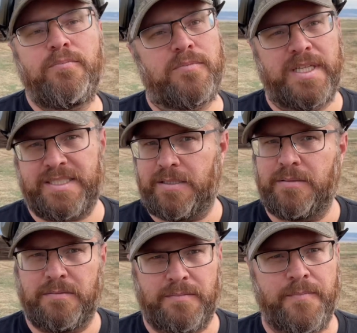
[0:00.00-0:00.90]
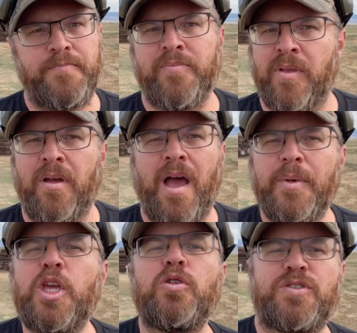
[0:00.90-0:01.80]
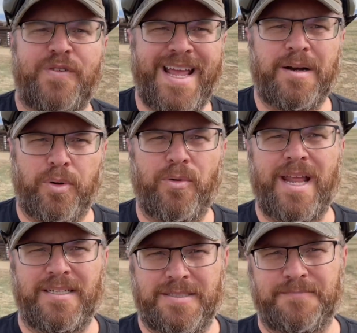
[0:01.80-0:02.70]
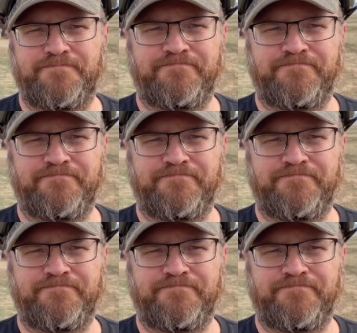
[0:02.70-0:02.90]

Listen, I'm a huge fan of Berettas.